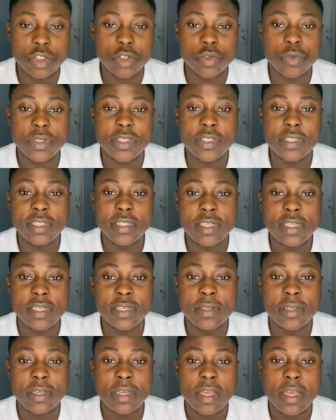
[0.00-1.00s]
You will
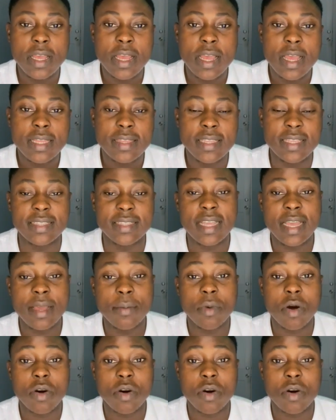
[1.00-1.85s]
see the name